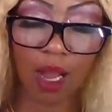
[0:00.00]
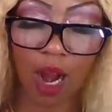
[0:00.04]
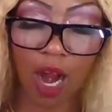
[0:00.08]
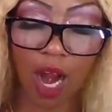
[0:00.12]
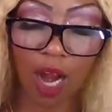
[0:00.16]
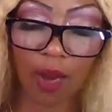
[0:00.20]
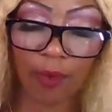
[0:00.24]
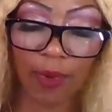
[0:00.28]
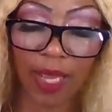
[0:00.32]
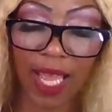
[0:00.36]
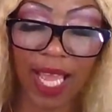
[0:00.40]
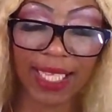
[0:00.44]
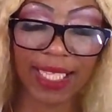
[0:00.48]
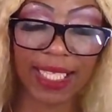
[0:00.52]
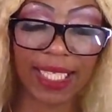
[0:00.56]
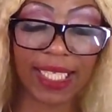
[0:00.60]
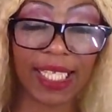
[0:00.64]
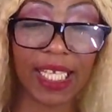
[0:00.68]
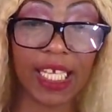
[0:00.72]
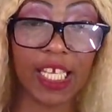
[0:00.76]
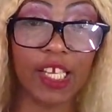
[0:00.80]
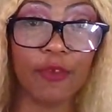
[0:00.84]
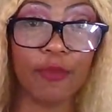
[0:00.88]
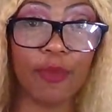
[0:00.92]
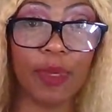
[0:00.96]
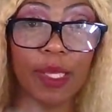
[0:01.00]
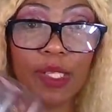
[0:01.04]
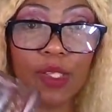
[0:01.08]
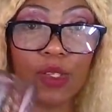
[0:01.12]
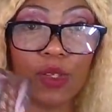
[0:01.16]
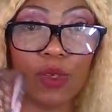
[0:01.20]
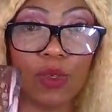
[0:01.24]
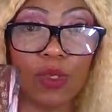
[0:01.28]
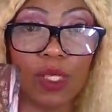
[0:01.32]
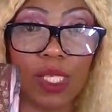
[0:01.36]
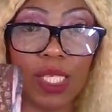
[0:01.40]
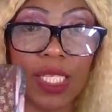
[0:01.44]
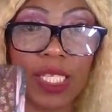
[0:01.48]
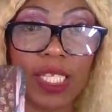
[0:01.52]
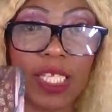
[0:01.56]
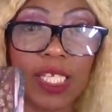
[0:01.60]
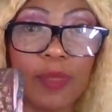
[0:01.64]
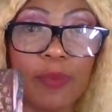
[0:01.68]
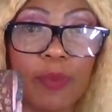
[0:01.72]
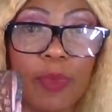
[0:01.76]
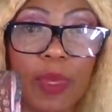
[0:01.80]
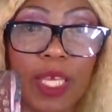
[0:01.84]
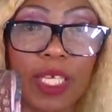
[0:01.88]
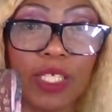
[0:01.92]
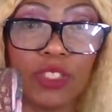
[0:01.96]
All right, we got the Ten of Pentacles in
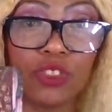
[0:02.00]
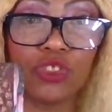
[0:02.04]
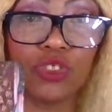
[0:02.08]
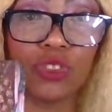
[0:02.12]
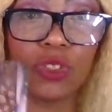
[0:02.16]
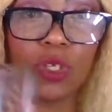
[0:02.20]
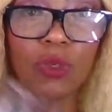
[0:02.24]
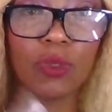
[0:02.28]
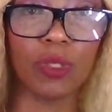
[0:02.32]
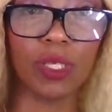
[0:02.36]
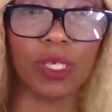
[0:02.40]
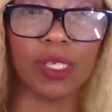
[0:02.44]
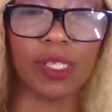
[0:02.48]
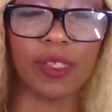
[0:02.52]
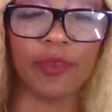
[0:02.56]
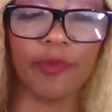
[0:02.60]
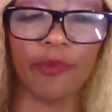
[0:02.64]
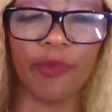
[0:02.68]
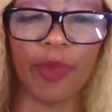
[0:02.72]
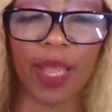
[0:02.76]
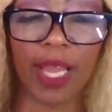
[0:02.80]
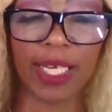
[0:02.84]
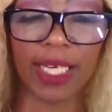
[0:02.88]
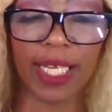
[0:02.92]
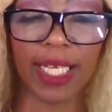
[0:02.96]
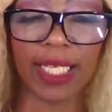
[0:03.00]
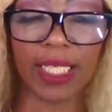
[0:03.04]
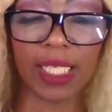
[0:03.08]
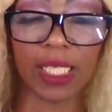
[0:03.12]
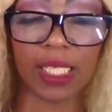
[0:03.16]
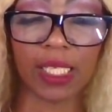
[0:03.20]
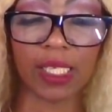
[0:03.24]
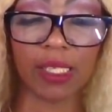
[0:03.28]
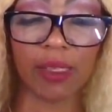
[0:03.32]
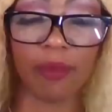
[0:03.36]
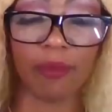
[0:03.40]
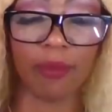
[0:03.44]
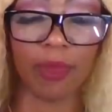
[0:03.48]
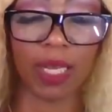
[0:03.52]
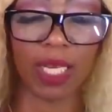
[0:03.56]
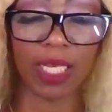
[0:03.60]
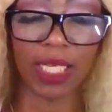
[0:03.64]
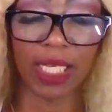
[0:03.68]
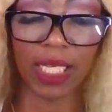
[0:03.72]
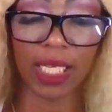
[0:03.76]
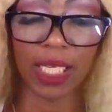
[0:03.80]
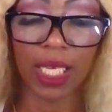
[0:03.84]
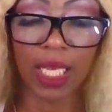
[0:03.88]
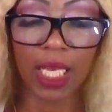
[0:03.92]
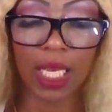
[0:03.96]
this bitch. So there's some finances, some
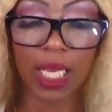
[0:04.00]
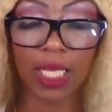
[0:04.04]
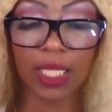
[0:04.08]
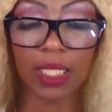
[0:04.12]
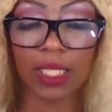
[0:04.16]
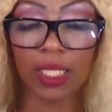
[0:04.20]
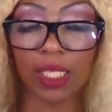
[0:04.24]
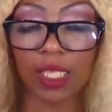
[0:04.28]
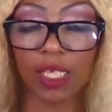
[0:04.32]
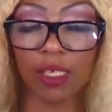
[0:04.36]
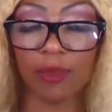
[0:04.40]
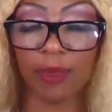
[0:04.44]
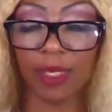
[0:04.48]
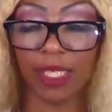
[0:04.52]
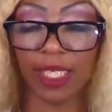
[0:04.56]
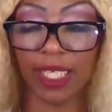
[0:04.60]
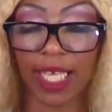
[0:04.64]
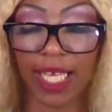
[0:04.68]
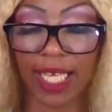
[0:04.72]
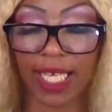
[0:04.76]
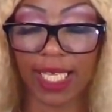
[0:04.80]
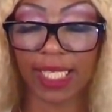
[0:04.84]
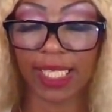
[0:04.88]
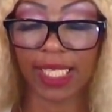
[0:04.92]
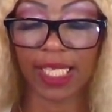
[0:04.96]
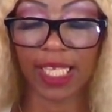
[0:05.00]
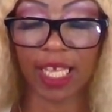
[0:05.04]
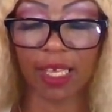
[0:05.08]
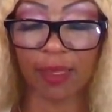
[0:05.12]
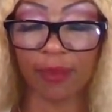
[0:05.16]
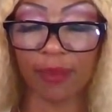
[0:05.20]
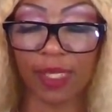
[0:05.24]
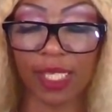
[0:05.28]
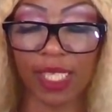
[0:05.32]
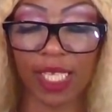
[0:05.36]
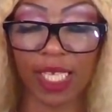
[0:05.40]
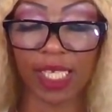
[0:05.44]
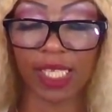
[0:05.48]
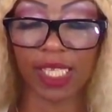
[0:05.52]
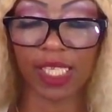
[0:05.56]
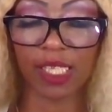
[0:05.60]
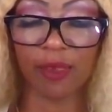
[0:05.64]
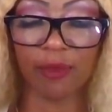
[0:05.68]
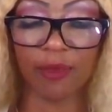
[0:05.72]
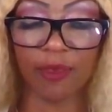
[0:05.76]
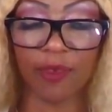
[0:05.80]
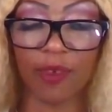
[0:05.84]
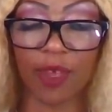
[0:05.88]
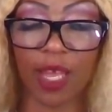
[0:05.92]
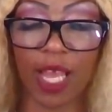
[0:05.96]
money. This could be legacy. I'm seeing
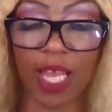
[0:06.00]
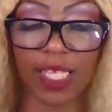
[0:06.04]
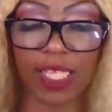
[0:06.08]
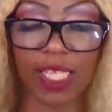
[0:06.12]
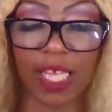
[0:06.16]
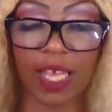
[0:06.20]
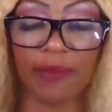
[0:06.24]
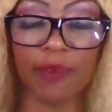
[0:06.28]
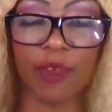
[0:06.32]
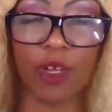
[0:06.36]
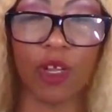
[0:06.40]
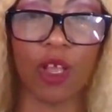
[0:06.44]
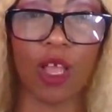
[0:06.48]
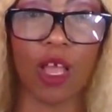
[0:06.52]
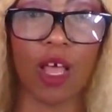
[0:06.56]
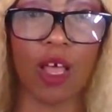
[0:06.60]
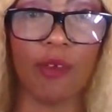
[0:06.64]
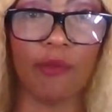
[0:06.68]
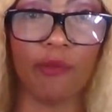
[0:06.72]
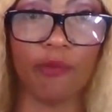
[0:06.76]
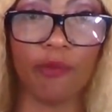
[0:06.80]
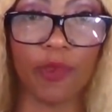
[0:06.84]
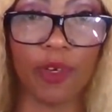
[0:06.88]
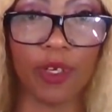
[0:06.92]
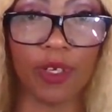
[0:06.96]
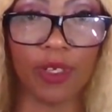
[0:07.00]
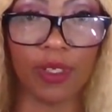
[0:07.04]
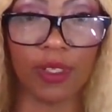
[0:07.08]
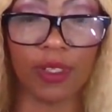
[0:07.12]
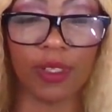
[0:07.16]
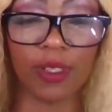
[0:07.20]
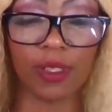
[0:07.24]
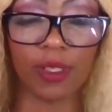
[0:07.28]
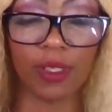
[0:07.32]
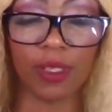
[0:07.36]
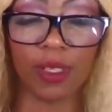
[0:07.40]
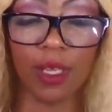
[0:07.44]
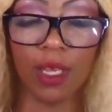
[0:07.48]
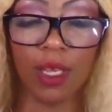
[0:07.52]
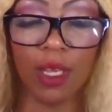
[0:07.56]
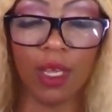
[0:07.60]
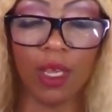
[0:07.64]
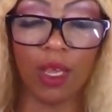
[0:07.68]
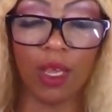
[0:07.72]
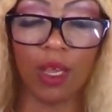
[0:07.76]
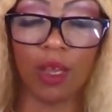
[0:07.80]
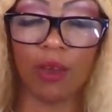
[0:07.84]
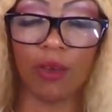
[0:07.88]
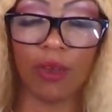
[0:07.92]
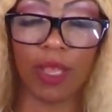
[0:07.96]
some of you guys have your comforts
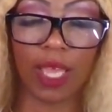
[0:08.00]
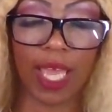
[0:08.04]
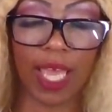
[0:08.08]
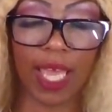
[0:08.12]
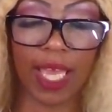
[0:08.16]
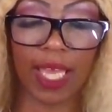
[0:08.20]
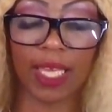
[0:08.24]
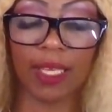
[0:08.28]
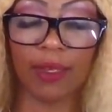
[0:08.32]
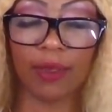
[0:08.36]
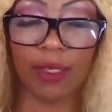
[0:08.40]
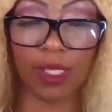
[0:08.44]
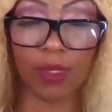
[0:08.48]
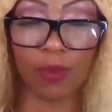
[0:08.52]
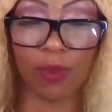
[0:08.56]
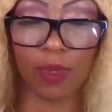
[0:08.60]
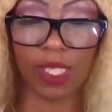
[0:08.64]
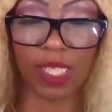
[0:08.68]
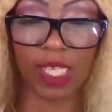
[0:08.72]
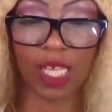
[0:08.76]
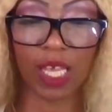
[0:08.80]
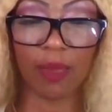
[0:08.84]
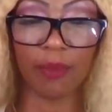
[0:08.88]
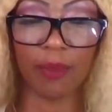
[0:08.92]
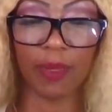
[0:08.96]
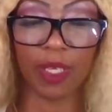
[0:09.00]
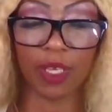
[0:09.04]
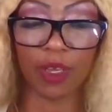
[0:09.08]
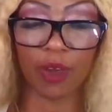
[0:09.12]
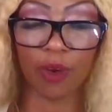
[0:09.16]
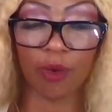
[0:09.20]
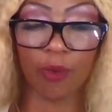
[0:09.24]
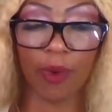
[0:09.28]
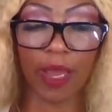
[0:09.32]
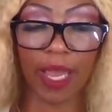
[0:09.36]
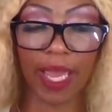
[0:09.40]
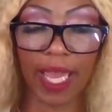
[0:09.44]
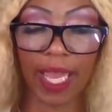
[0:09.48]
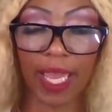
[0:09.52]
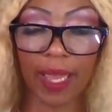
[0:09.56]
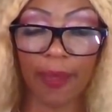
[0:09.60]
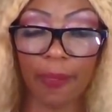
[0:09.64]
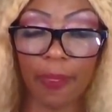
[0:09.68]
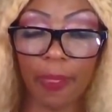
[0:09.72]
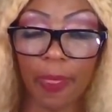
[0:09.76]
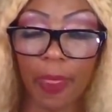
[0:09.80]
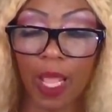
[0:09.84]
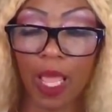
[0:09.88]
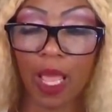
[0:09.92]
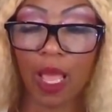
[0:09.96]
okay, is what's coming your way.
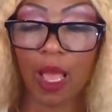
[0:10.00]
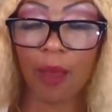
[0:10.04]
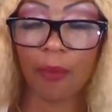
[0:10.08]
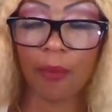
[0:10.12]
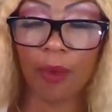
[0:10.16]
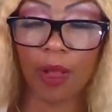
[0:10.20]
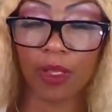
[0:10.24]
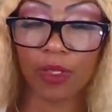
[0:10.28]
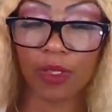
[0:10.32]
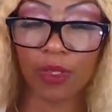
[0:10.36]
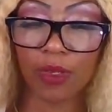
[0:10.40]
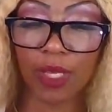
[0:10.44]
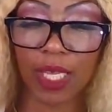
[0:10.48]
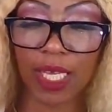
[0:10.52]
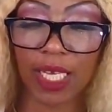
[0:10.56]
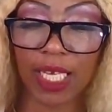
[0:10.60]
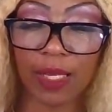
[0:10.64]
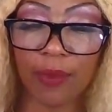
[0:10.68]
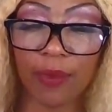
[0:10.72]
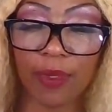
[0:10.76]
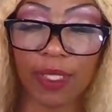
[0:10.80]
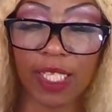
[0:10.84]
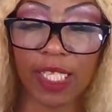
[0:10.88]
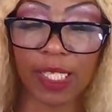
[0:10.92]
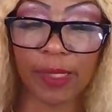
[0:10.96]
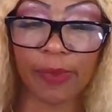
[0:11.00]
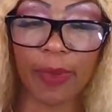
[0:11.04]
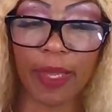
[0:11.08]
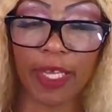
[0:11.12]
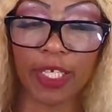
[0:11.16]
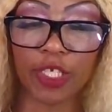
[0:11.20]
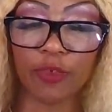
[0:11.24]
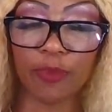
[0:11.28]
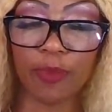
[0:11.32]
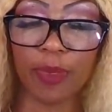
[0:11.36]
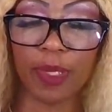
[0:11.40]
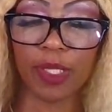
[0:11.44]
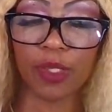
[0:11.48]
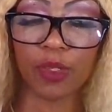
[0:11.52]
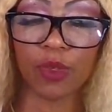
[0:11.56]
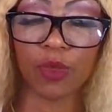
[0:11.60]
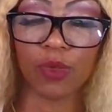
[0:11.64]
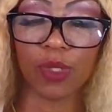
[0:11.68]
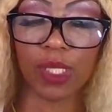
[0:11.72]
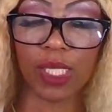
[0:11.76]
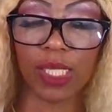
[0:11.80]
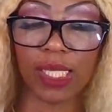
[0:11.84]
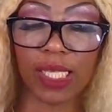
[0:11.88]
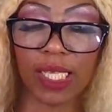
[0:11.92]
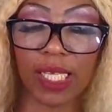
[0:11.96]
I'm also getting with this Page of
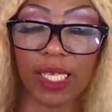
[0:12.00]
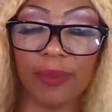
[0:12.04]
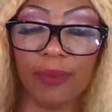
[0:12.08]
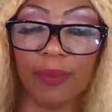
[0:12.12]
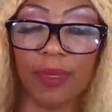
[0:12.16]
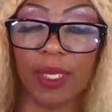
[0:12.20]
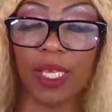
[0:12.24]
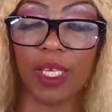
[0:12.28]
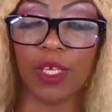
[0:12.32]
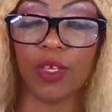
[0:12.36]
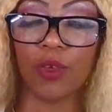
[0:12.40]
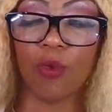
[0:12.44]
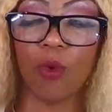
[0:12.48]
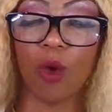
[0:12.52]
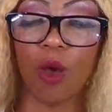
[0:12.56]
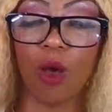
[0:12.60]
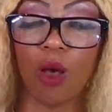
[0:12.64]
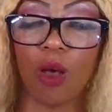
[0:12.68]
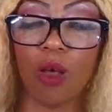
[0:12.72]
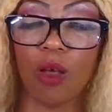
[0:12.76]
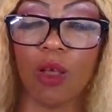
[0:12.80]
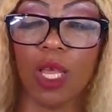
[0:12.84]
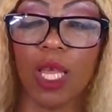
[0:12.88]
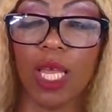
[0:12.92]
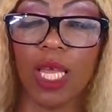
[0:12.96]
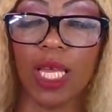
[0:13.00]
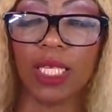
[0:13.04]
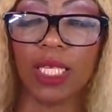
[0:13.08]
Pentacles, this could be you all